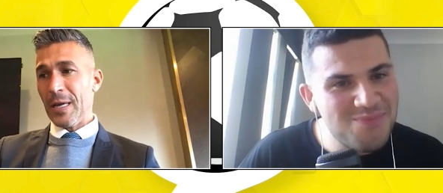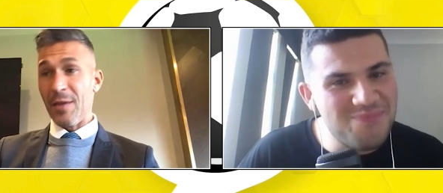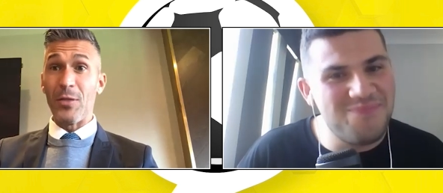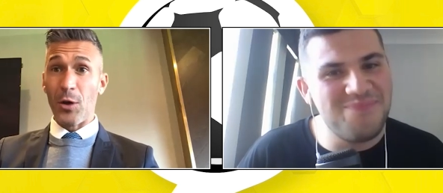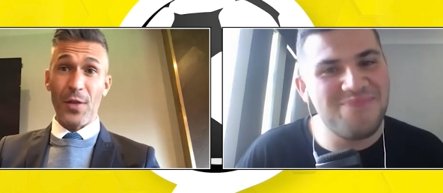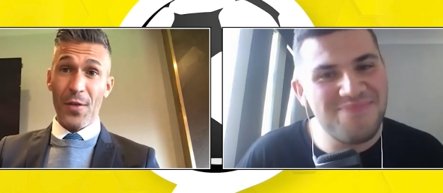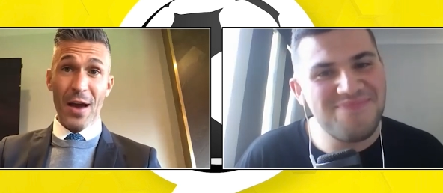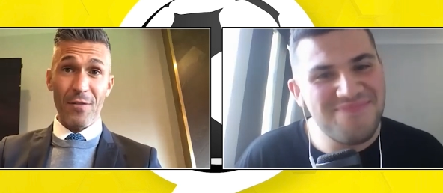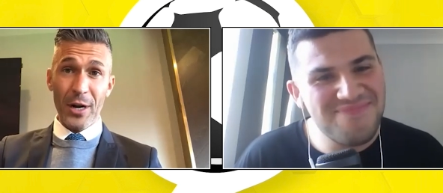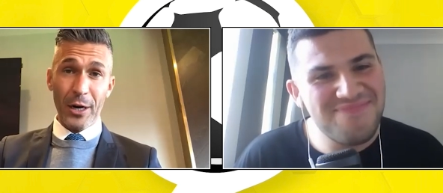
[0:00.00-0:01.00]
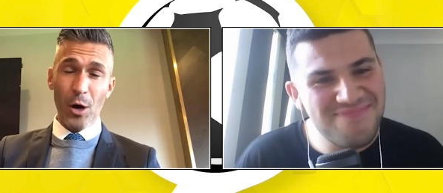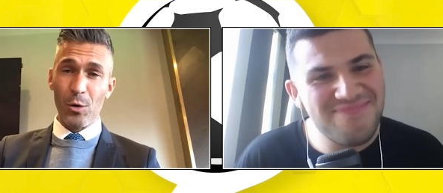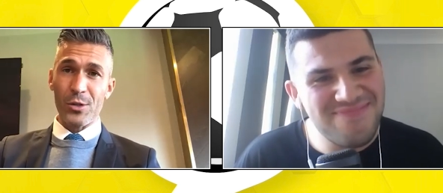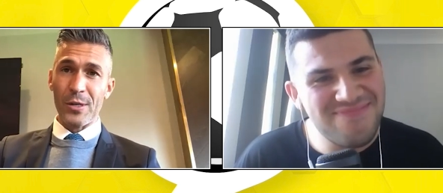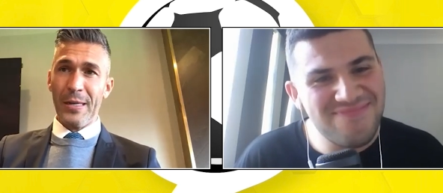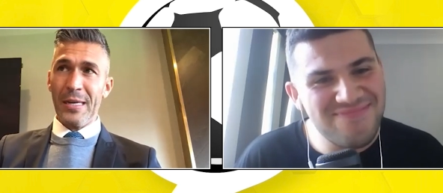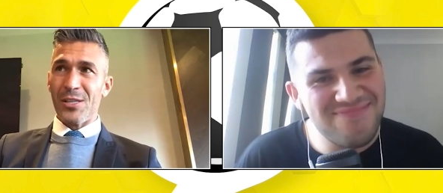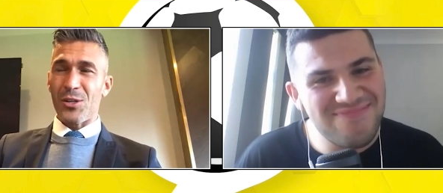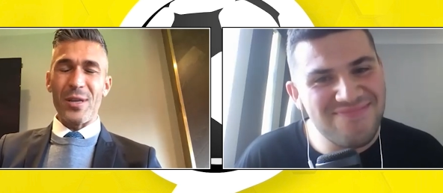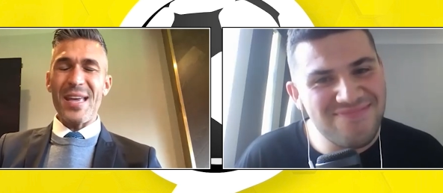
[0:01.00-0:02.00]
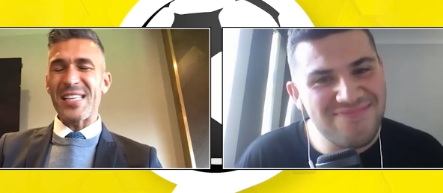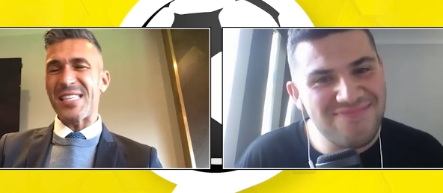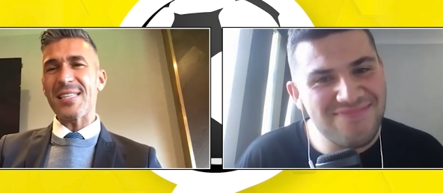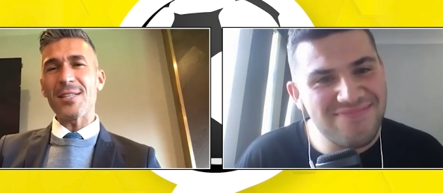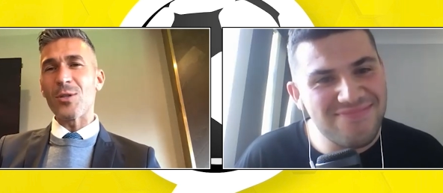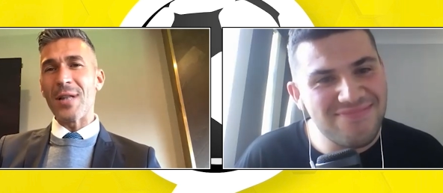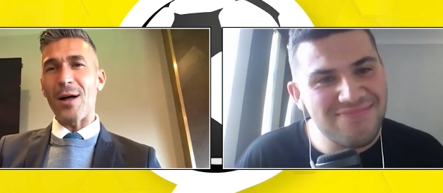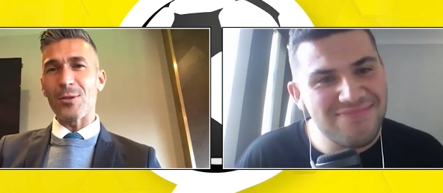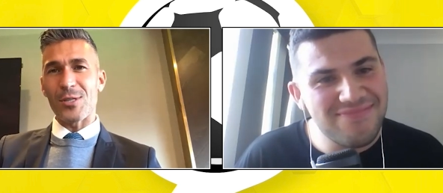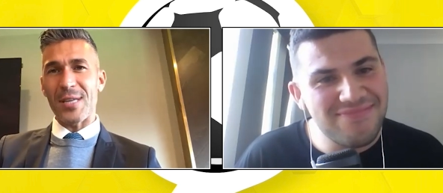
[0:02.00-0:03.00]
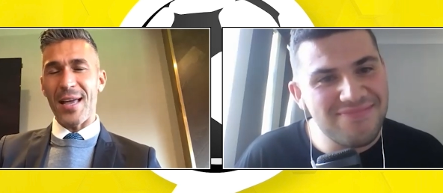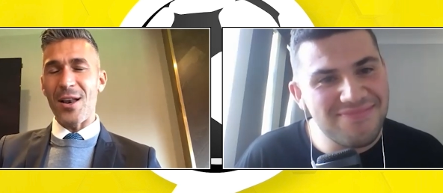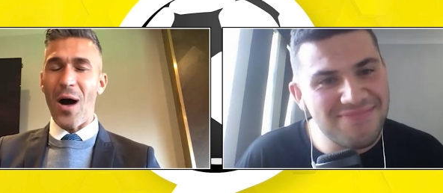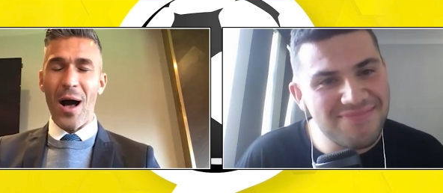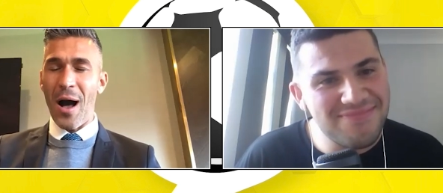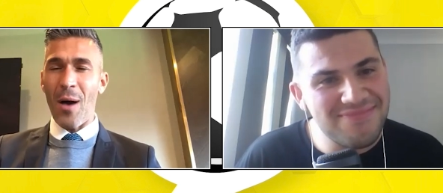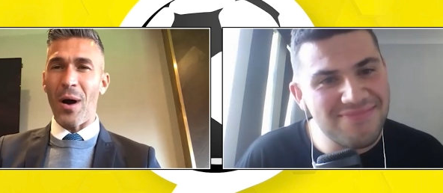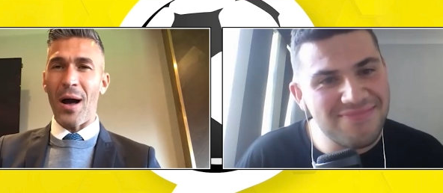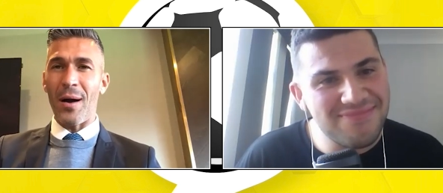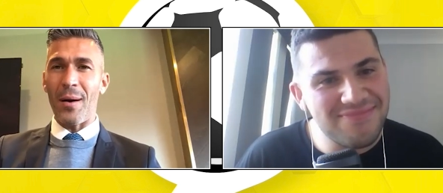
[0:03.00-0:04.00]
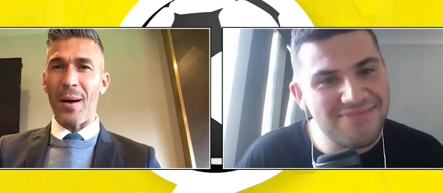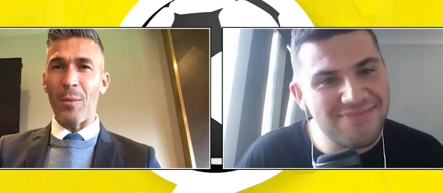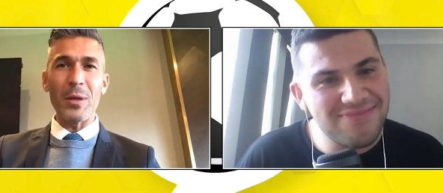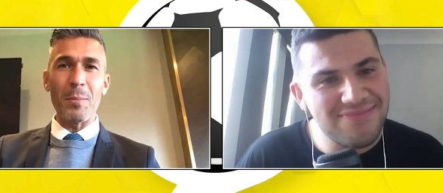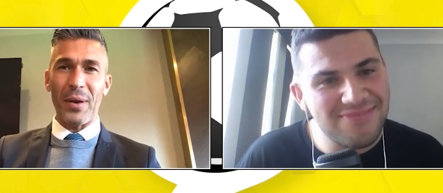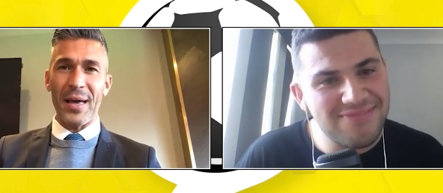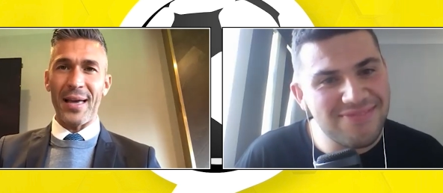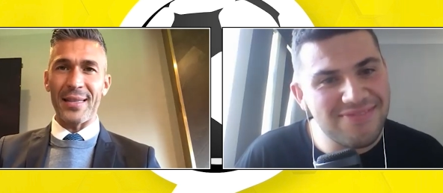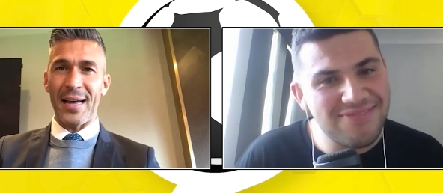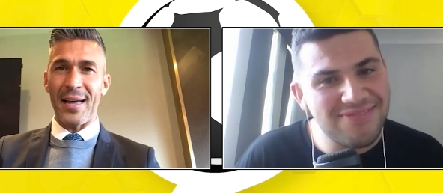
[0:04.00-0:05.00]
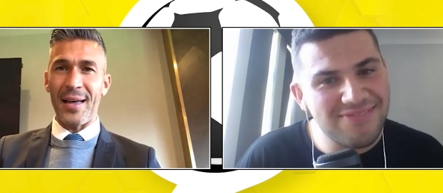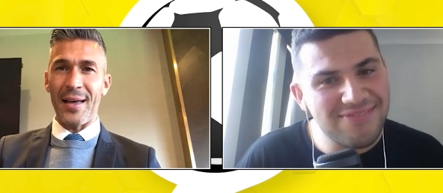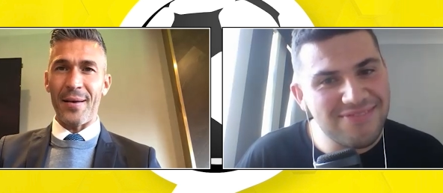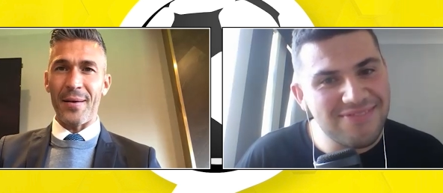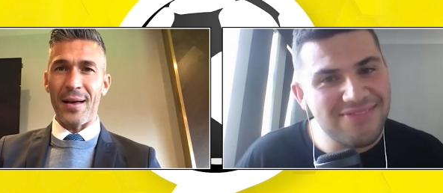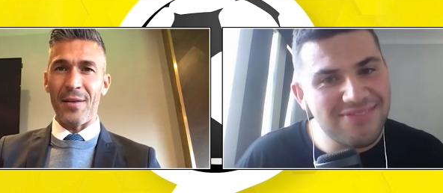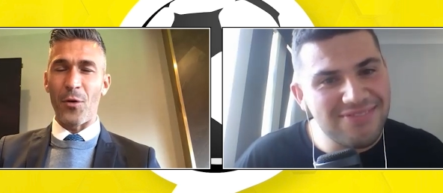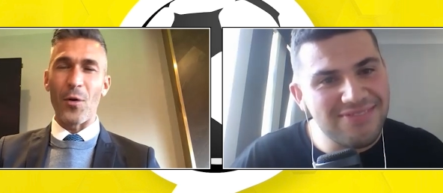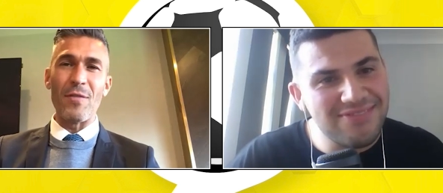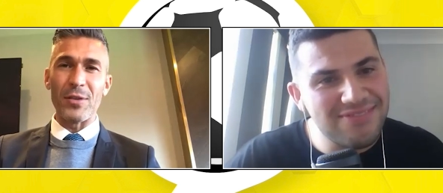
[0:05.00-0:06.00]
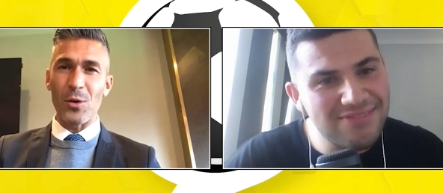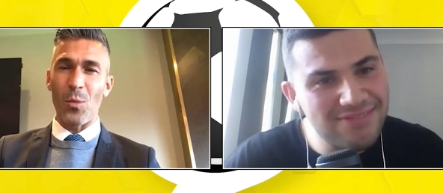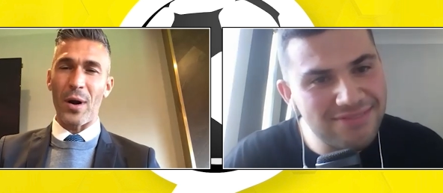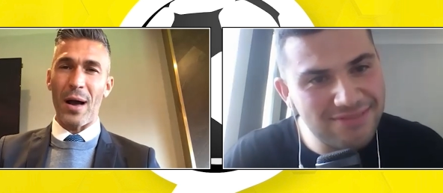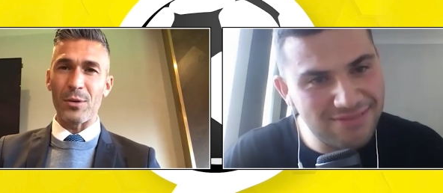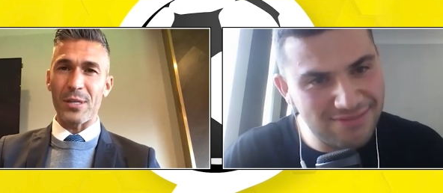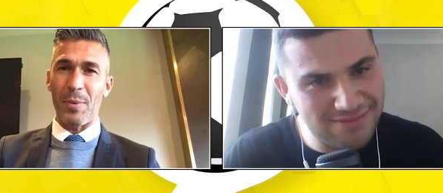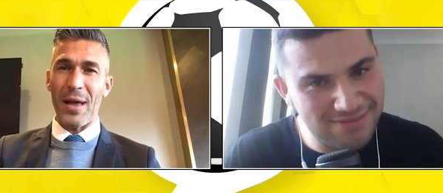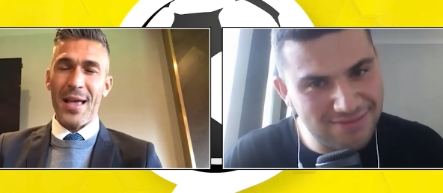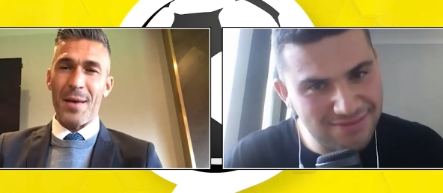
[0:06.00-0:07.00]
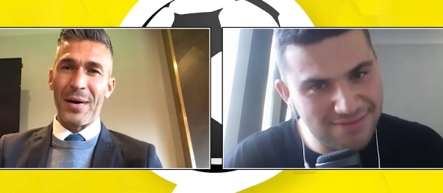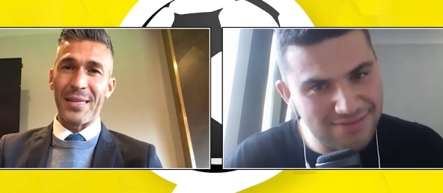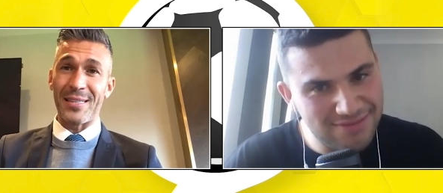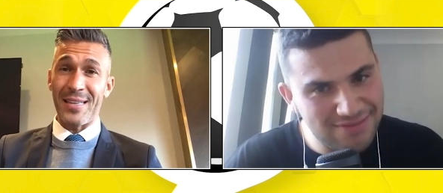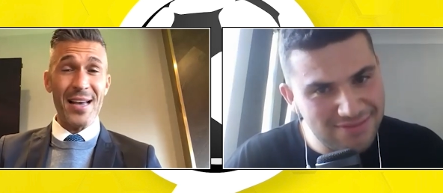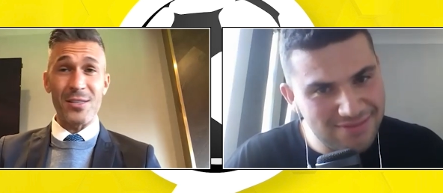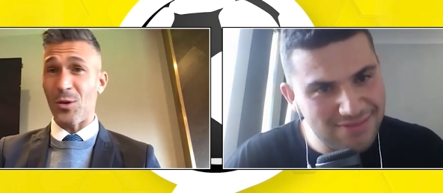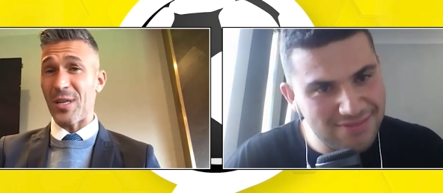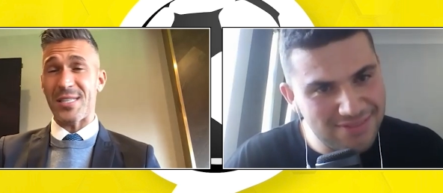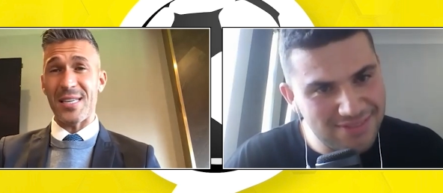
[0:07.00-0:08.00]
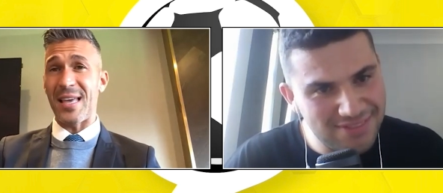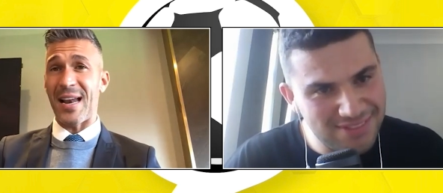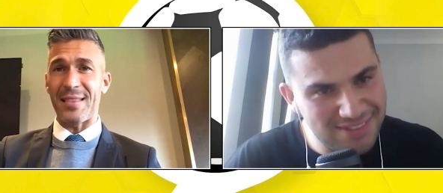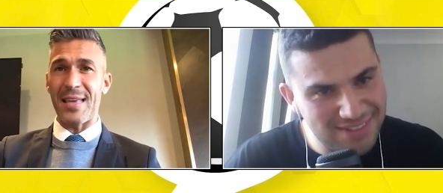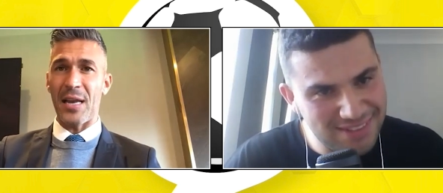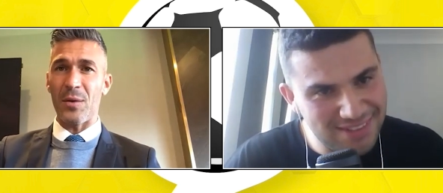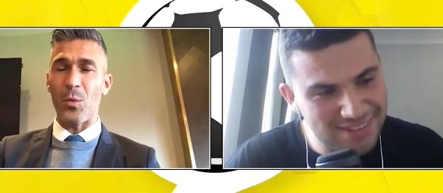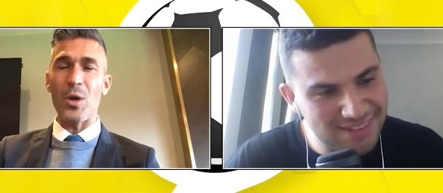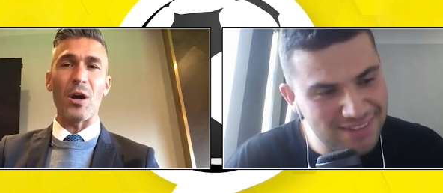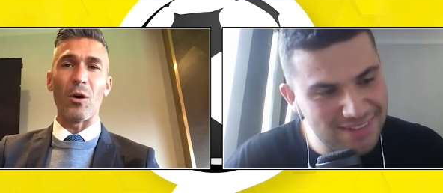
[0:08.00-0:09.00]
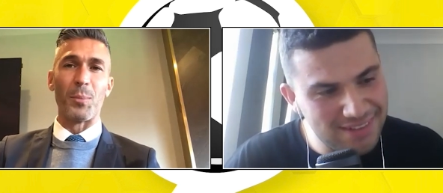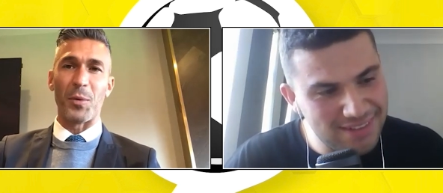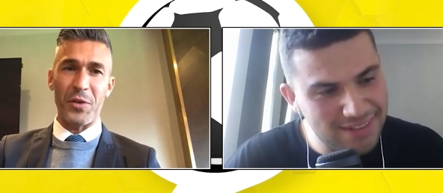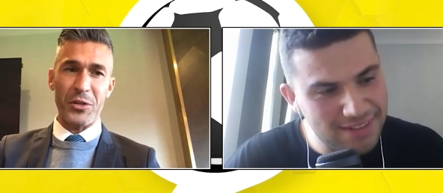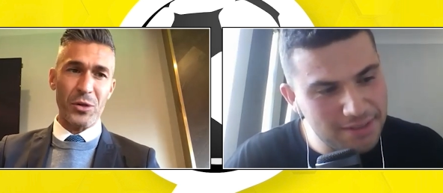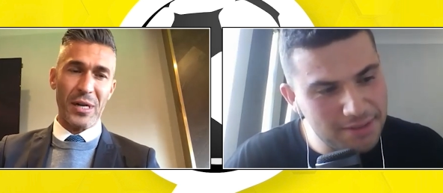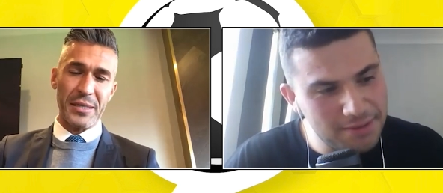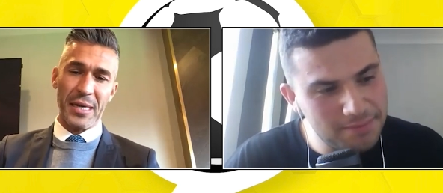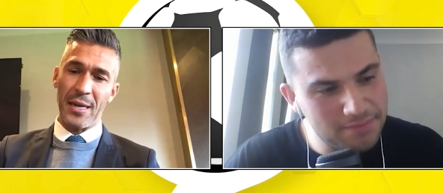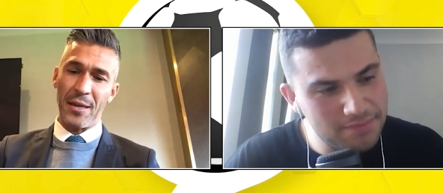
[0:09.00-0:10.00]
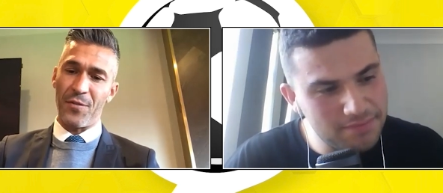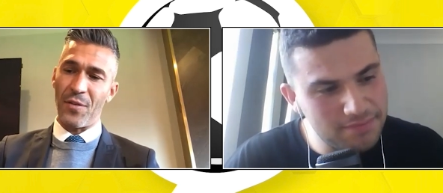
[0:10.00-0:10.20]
Speaker 1: even though they are very close. So yeah, it's easy now to say, no, I, I, I wouldn't play uh, for Everton when I was a player. But yeah, you can see that at the end, we are all professionals. And if